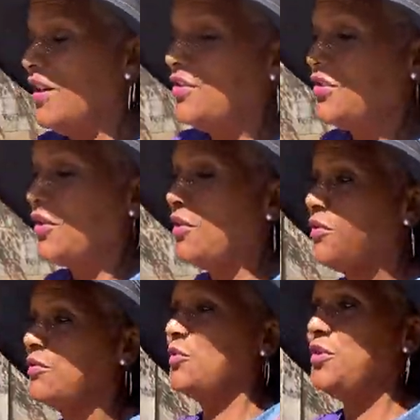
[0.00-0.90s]
So
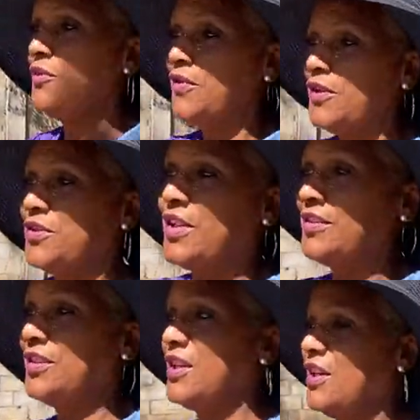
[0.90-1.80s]
when you first get
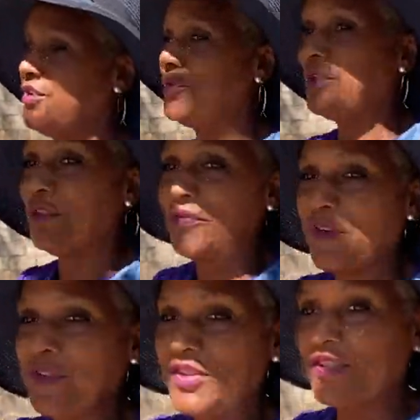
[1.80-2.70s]
to country, the
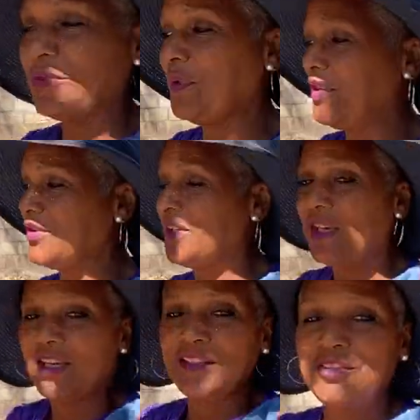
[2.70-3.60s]
first 6 weeks,
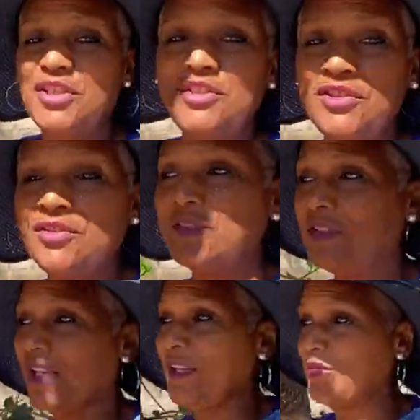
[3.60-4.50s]
they're teaching you the
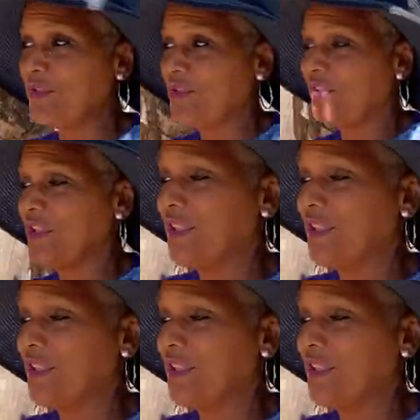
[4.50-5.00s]
language.